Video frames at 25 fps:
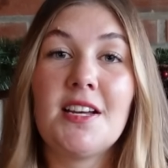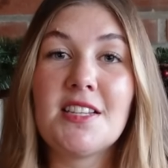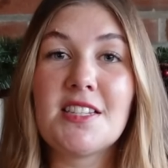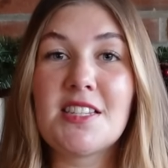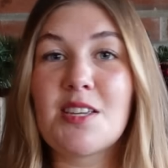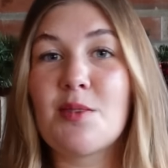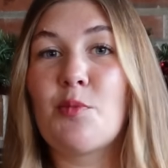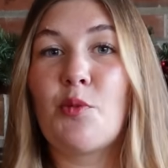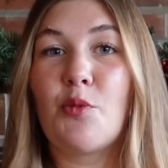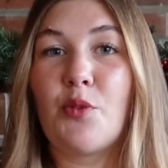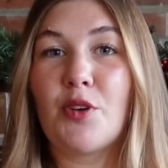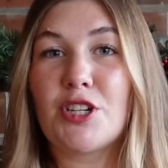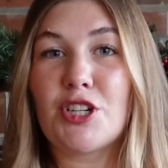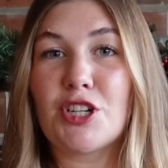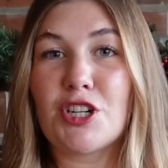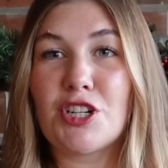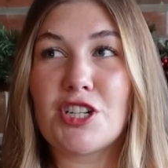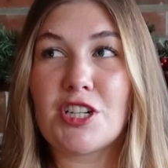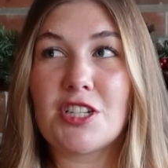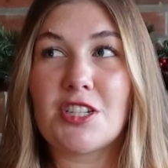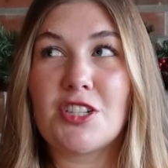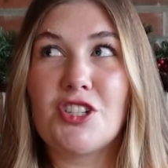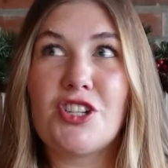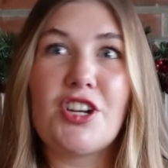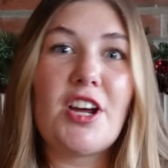some of which are
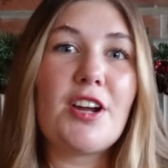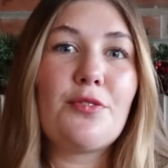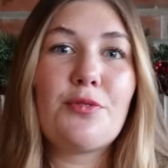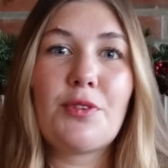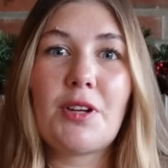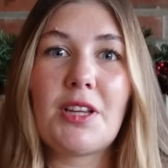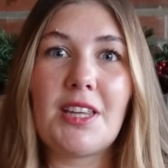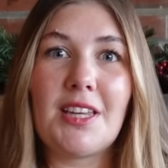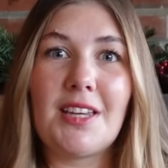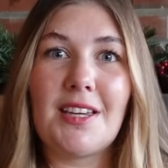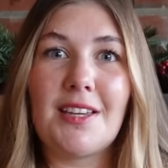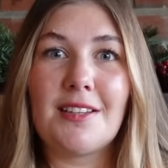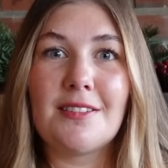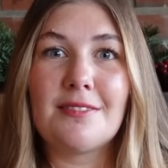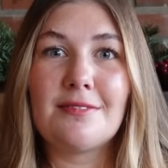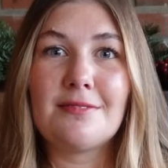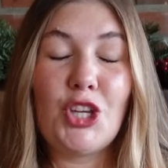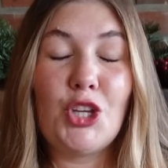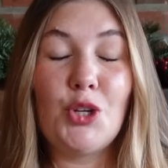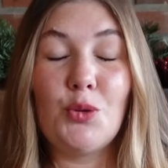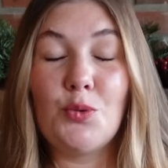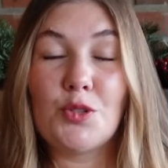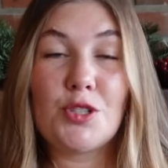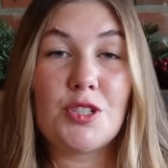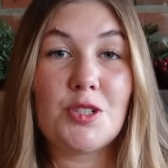just generally
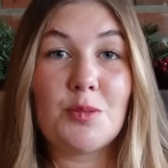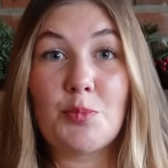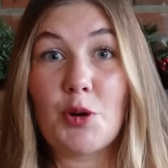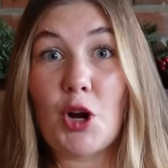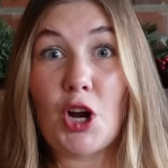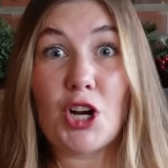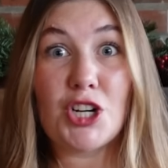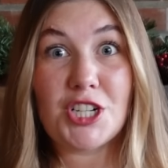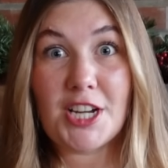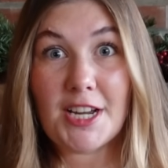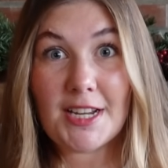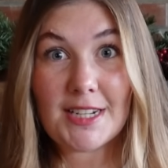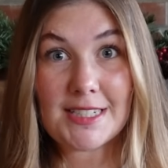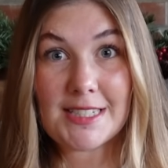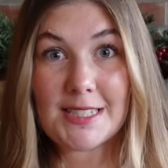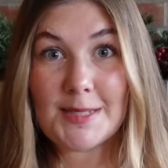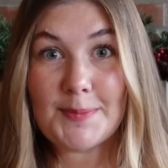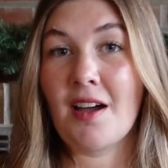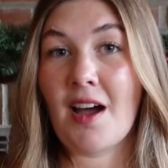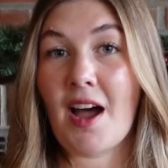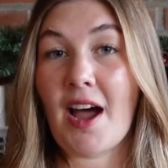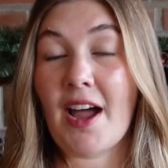cute projects.